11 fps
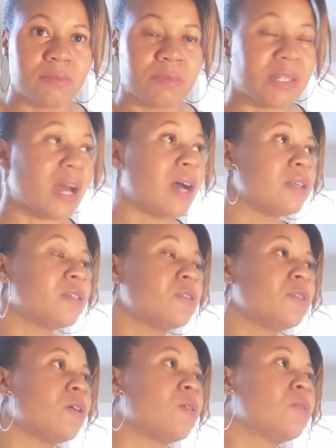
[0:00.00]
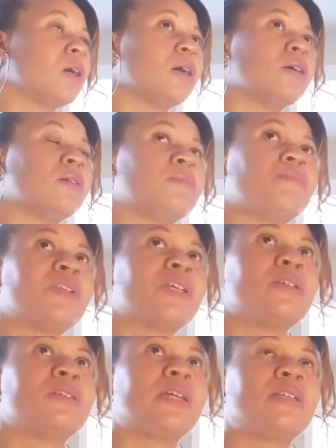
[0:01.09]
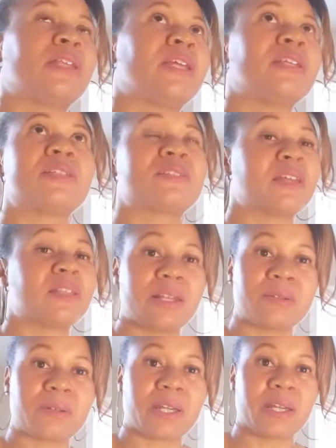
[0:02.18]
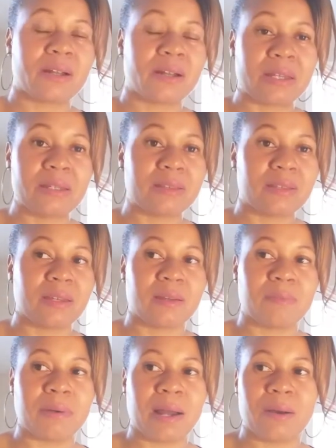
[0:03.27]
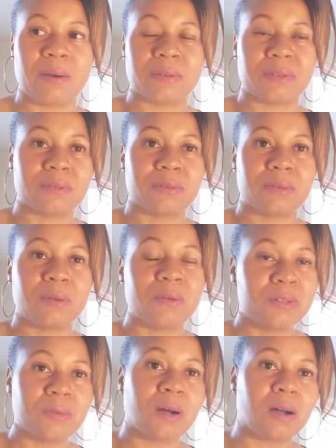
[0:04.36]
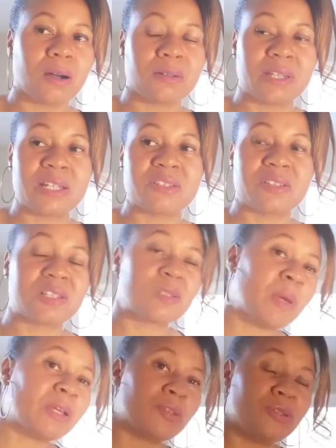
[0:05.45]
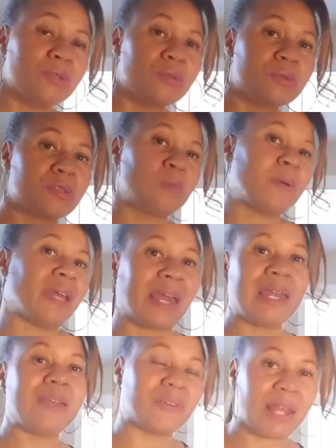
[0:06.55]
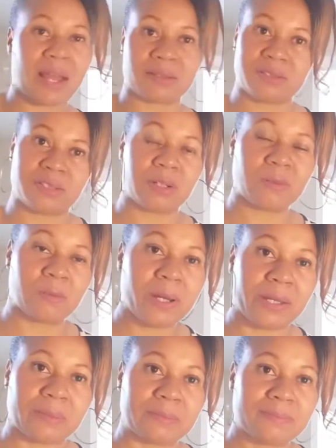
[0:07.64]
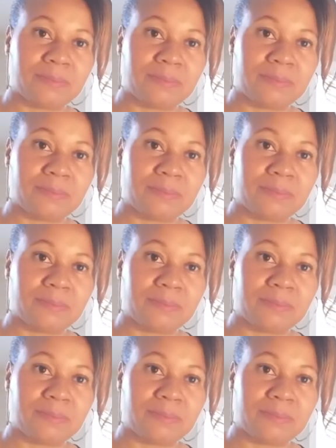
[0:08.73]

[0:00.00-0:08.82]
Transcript: not you know um they they, they say they don't care anything about who you are they just expect you to behave and act a certain way